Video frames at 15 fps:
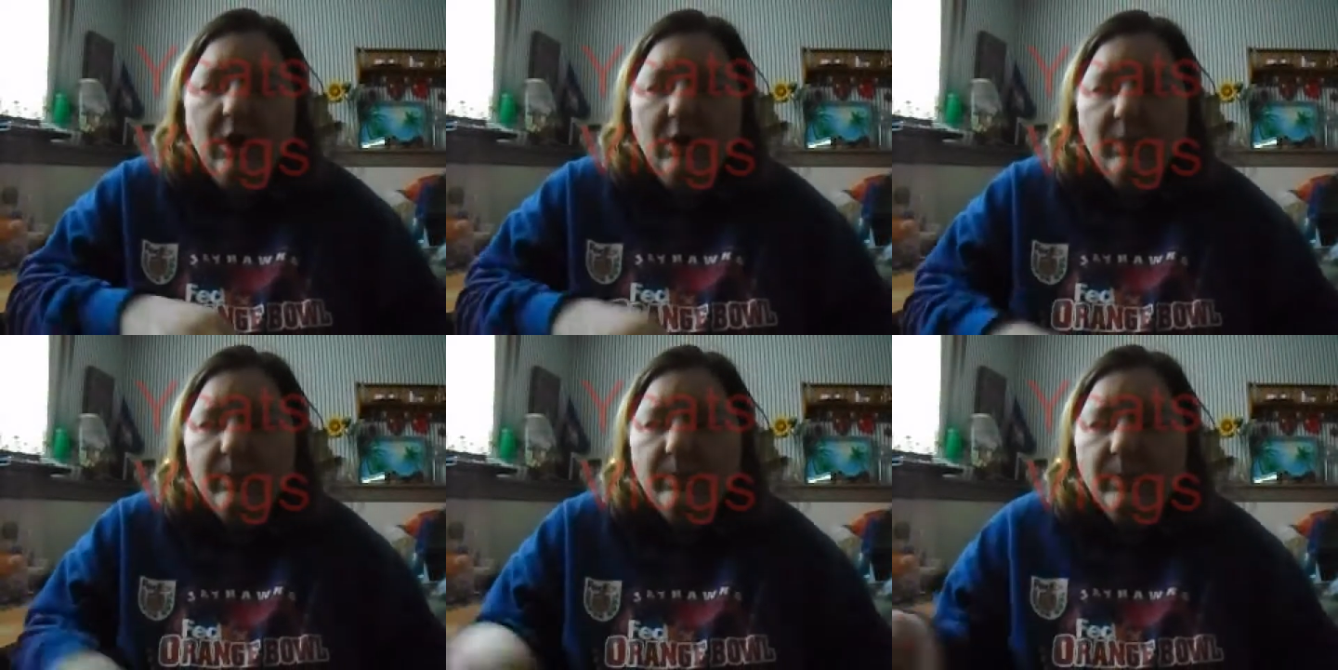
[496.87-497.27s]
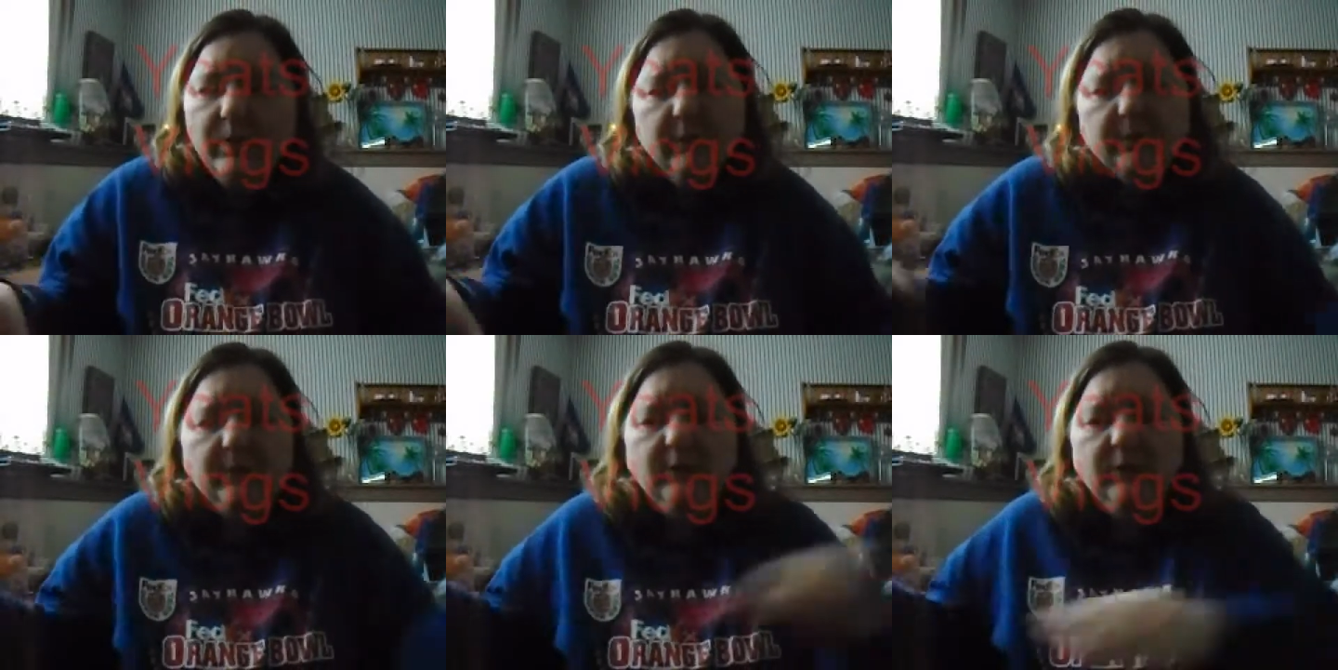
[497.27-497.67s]
This
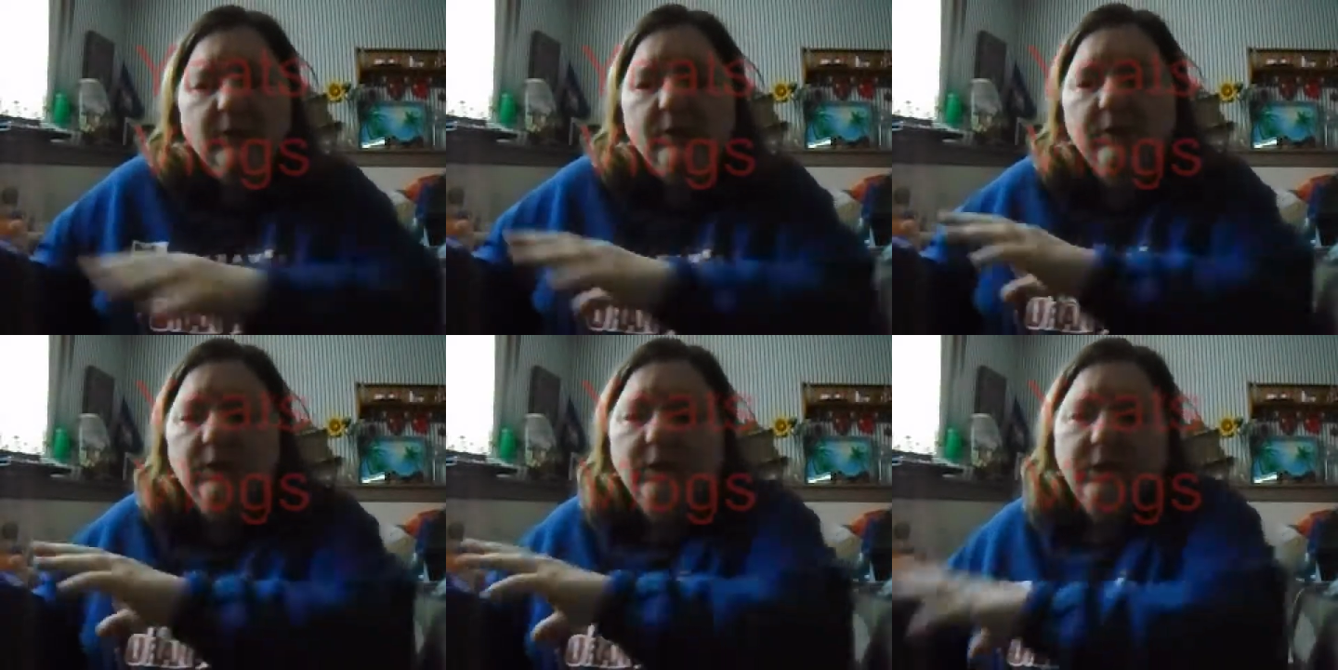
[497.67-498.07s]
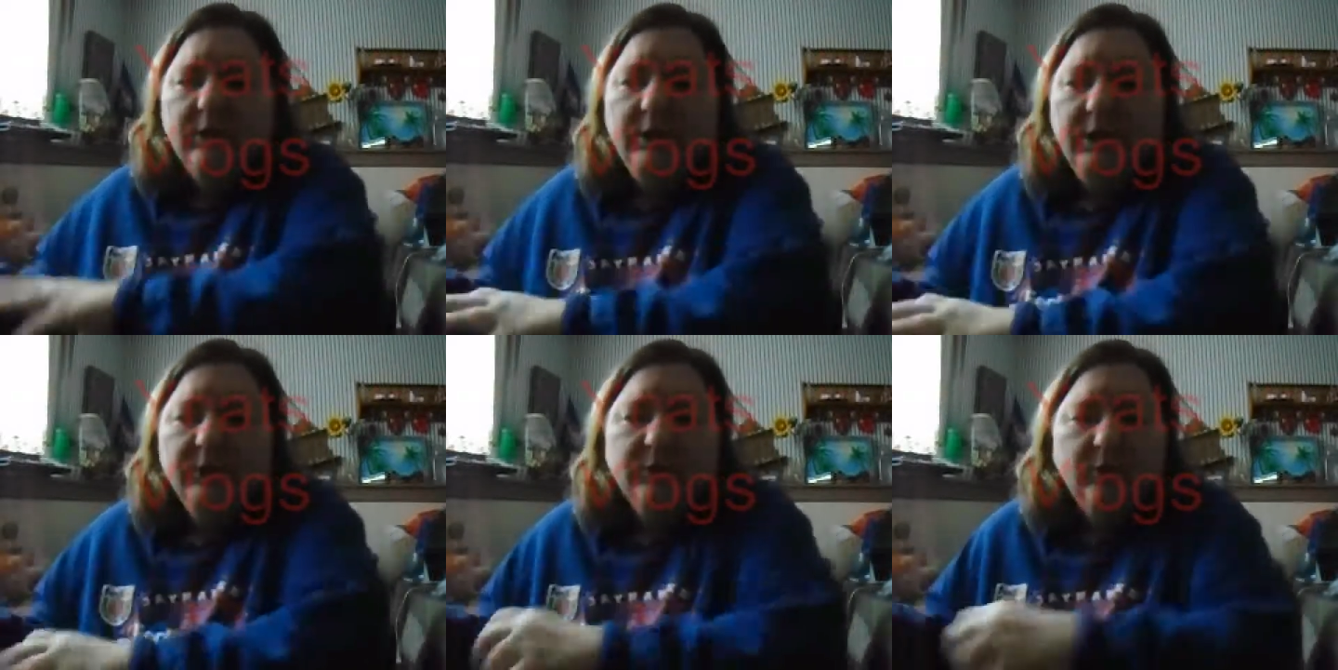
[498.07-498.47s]
person's a
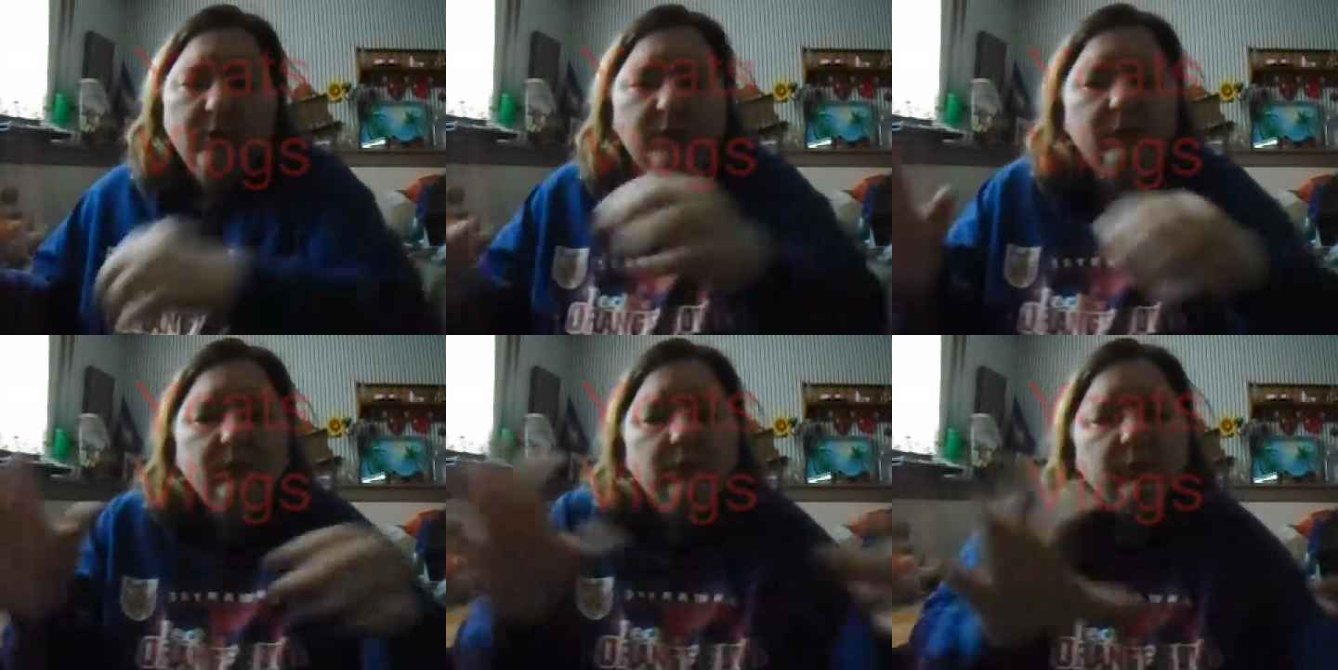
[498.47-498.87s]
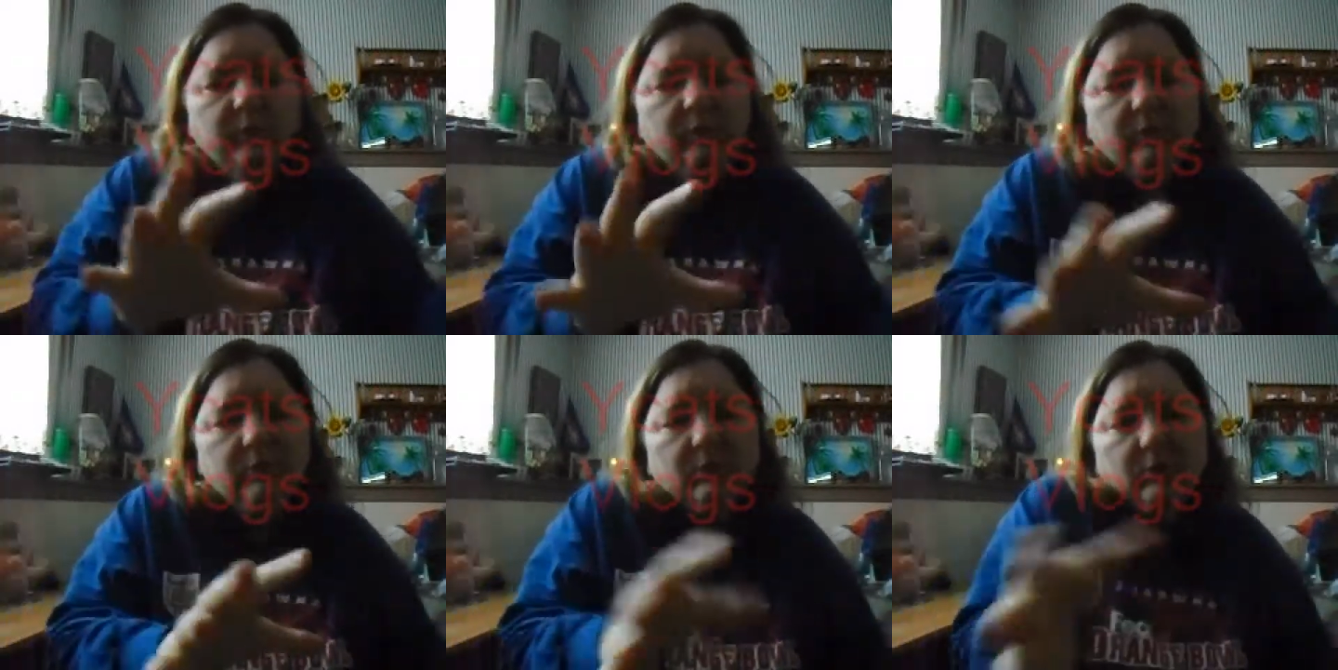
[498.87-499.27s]
teenager or an
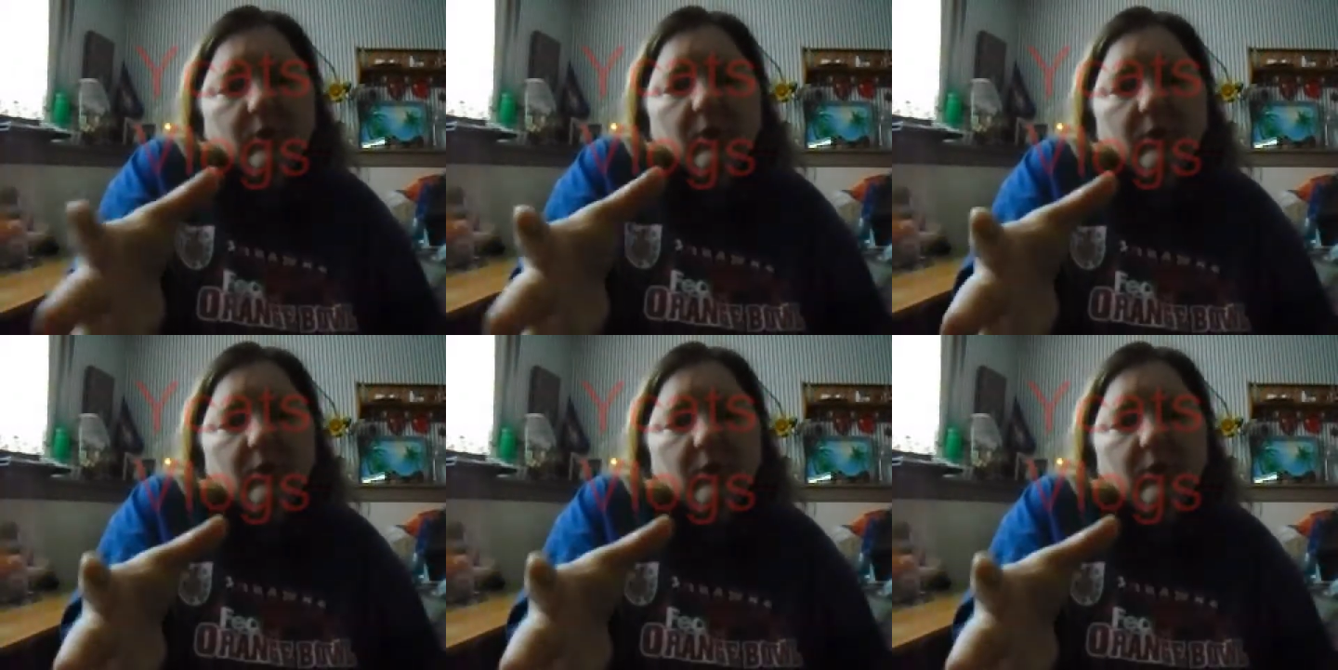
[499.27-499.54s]
adult,